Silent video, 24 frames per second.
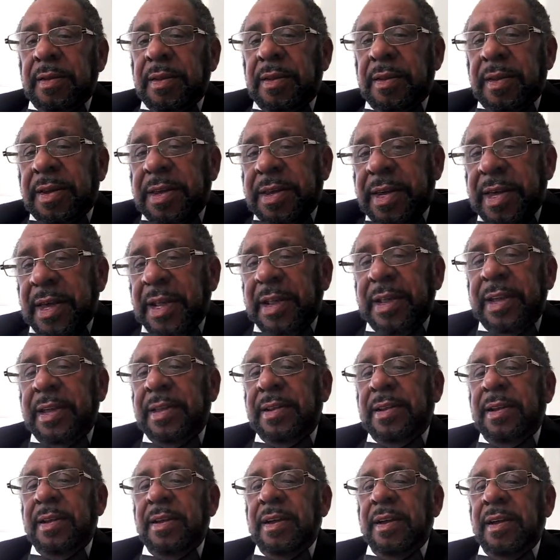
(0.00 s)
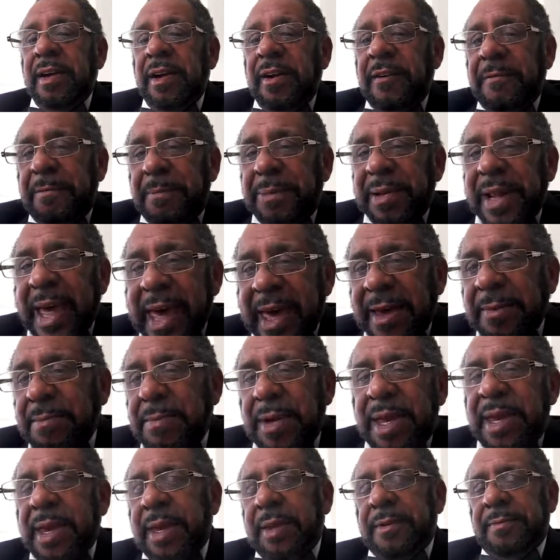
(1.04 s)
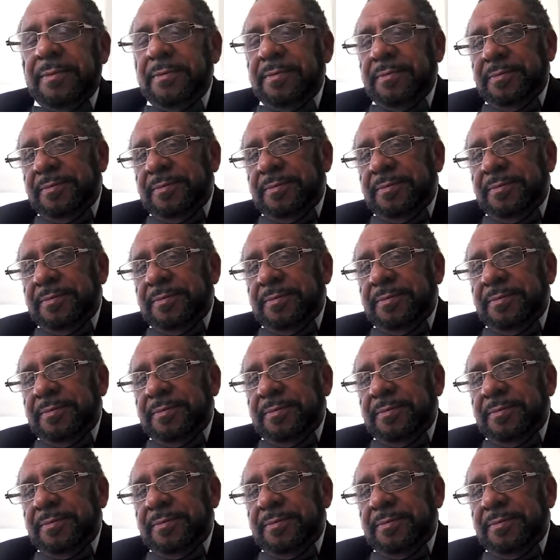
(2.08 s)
The killing of black men.